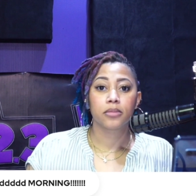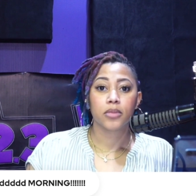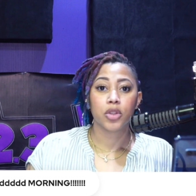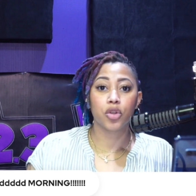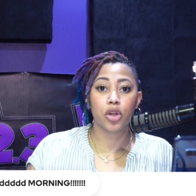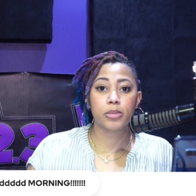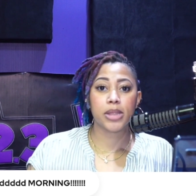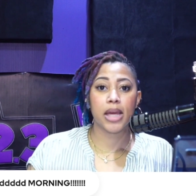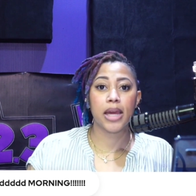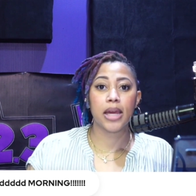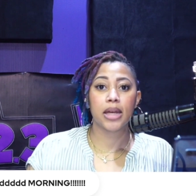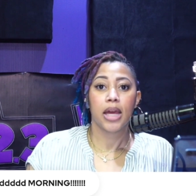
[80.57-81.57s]
You know what I'm
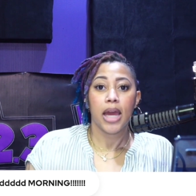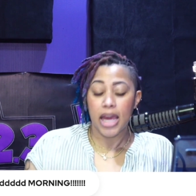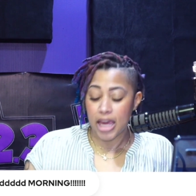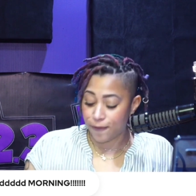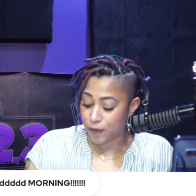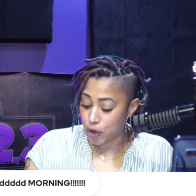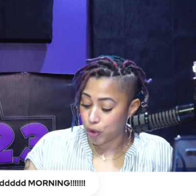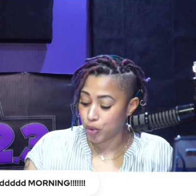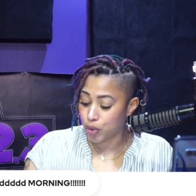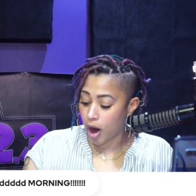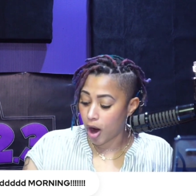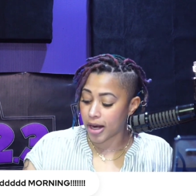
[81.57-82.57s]
saying? If
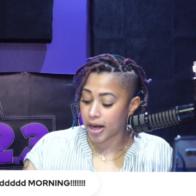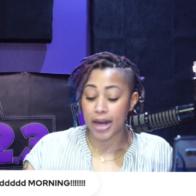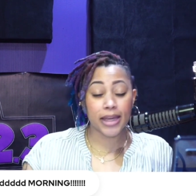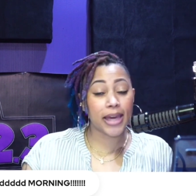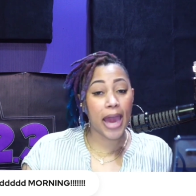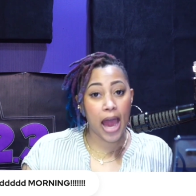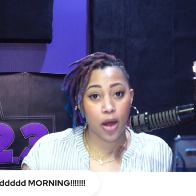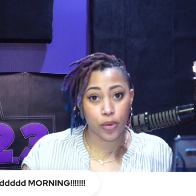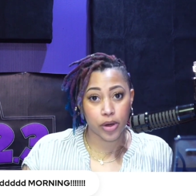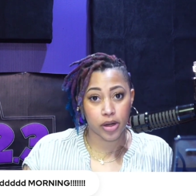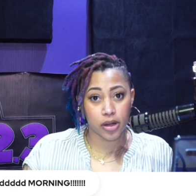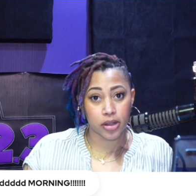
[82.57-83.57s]
you are not a
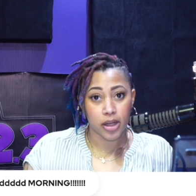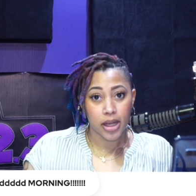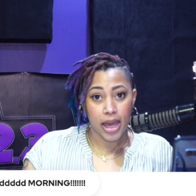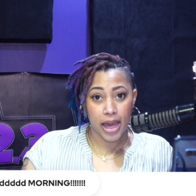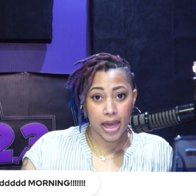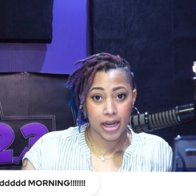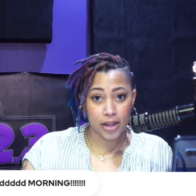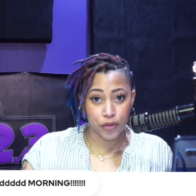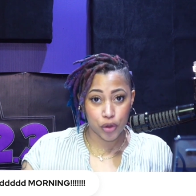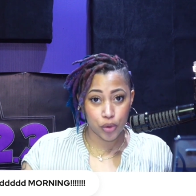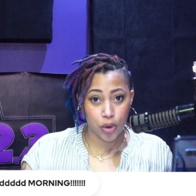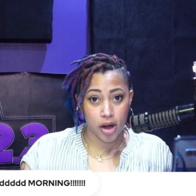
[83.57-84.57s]
coward and if
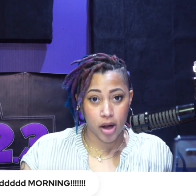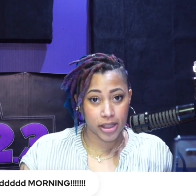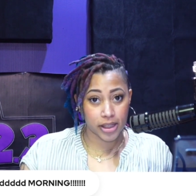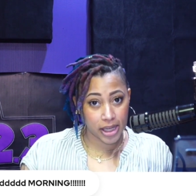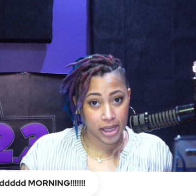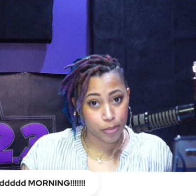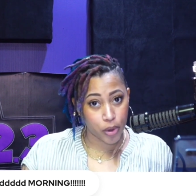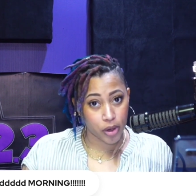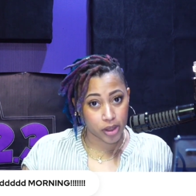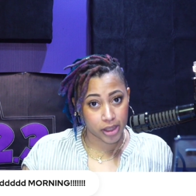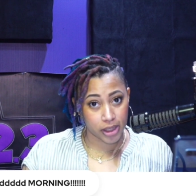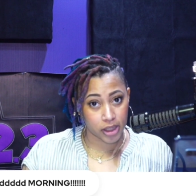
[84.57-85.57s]
you aren't a
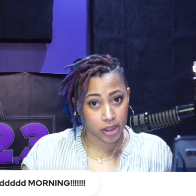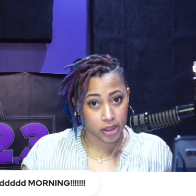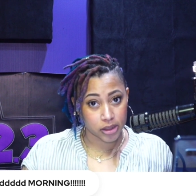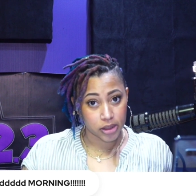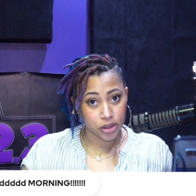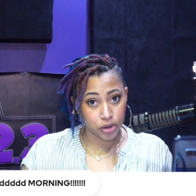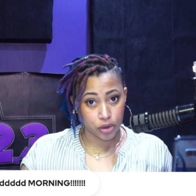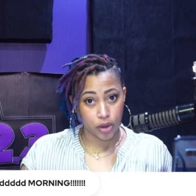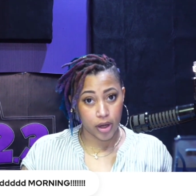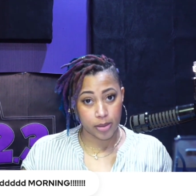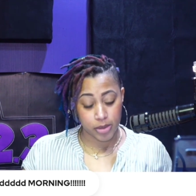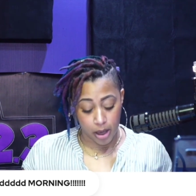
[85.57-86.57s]
keyboard killer, you know
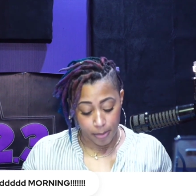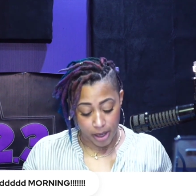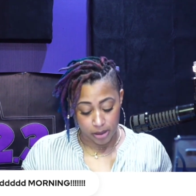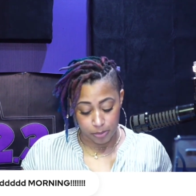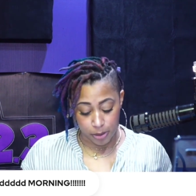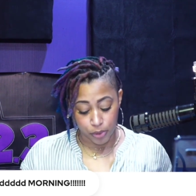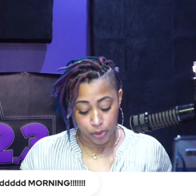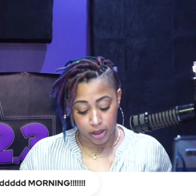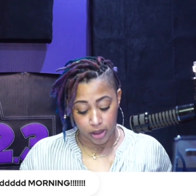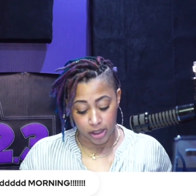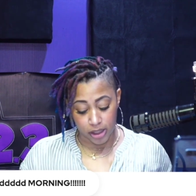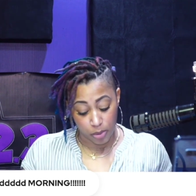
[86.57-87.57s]
what I'm talking about? Them people who
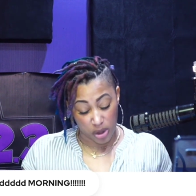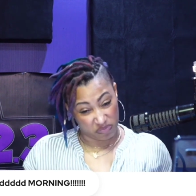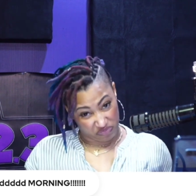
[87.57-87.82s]
get on the keyboard.